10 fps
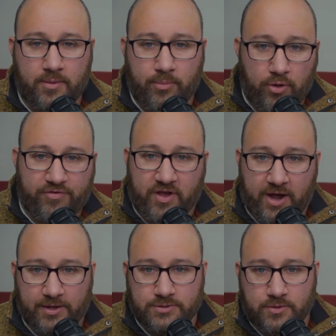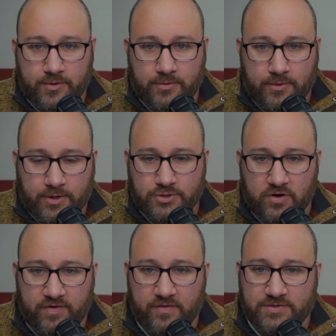both sides, the
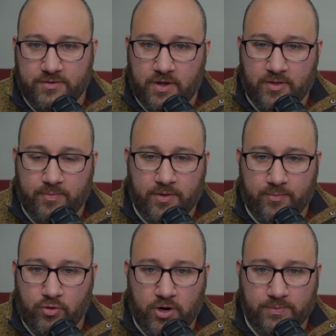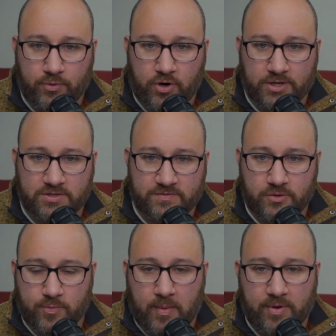conservatives and the progressives, or
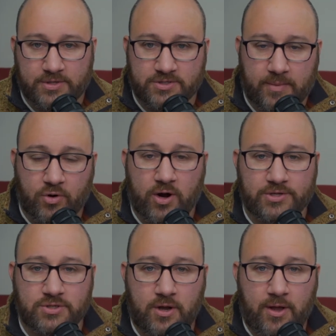the Republicans and Democrats.